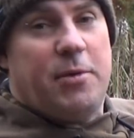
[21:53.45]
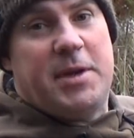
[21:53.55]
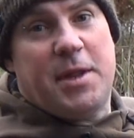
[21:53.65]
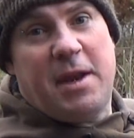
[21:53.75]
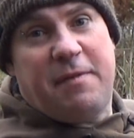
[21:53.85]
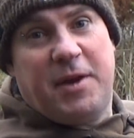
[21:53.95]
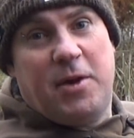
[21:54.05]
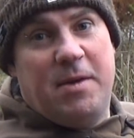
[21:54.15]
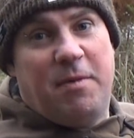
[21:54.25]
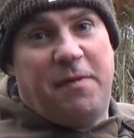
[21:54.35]
he doesn't have to
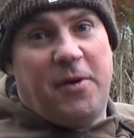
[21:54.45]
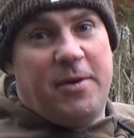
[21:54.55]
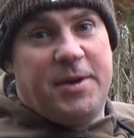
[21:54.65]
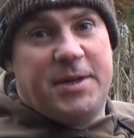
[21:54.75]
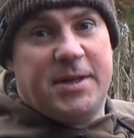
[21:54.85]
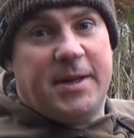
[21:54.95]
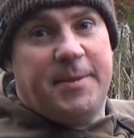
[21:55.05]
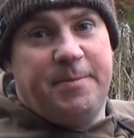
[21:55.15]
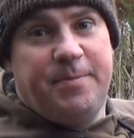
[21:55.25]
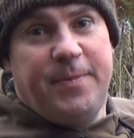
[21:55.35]
keep referring to
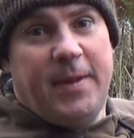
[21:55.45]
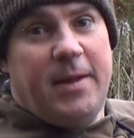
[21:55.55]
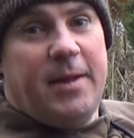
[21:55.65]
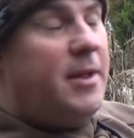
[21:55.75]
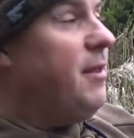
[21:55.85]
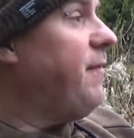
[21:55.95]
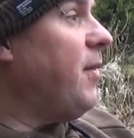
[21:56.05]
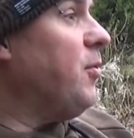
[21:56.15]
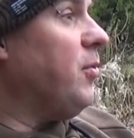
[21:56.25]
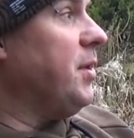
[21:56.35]
his
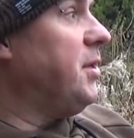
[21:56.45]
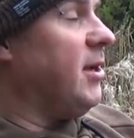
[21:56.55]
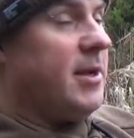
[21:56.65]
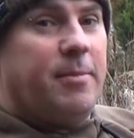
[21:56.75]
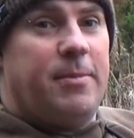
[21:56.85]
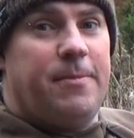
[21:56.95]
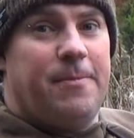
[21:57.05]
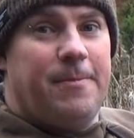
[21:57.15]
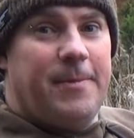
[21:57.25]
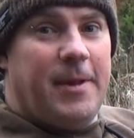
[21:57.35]
phone all the time.
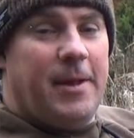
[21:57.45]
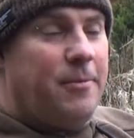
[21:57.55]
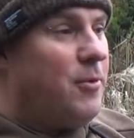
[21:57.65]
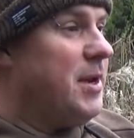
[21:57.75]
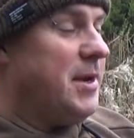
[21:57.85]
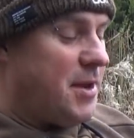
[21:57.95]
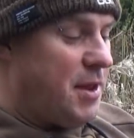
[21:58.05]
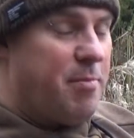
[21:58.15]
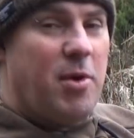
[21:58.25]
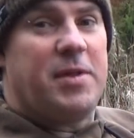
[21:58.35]
When he does
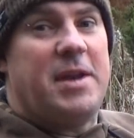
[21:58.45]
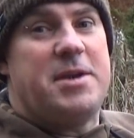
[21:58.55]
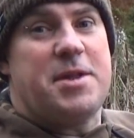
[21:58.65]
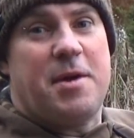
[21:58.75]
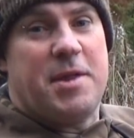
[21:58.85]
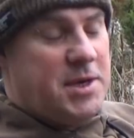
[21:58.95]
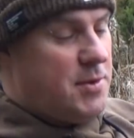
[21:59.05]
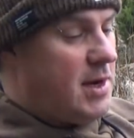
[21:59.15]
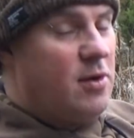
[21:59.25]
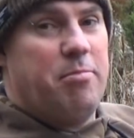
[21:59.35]
his blog, then he just goes
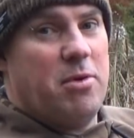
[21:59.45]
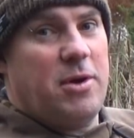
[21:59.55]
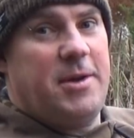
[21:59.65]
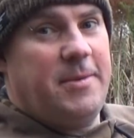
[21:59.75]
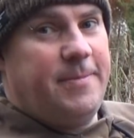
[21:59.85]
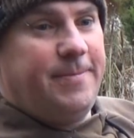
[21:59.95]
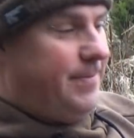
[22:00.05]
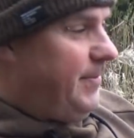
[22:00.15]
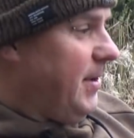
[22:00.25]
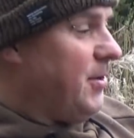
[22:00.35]
into his little book
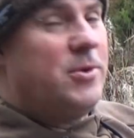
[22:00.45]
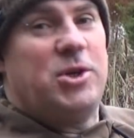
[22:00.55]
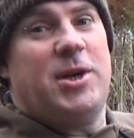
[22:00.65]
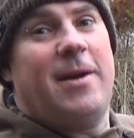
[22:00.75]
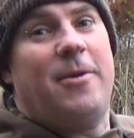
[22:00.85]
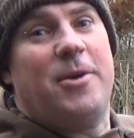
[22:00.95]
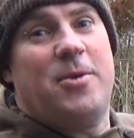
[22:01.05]
and all his shout out